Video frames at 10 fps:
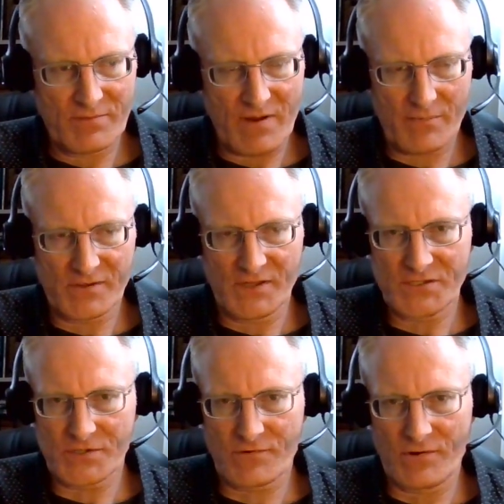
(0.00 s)

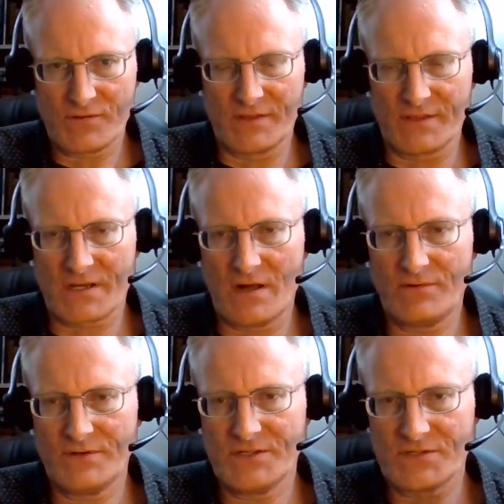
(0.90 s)
population growth in the
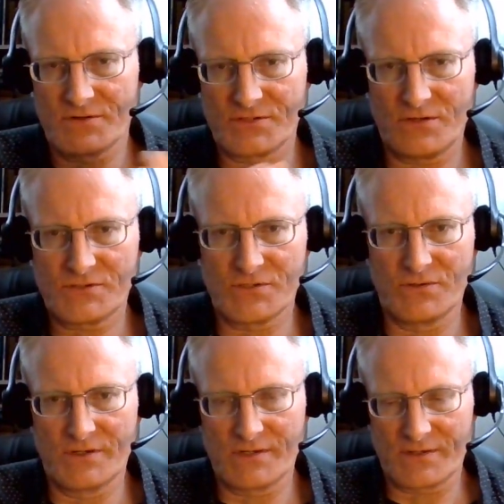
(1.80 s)
colonies, there's
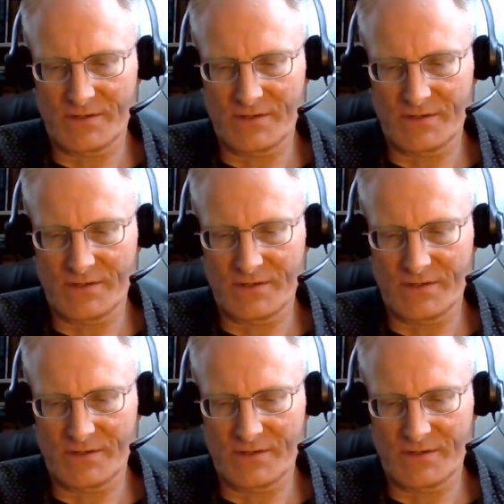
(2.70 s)
also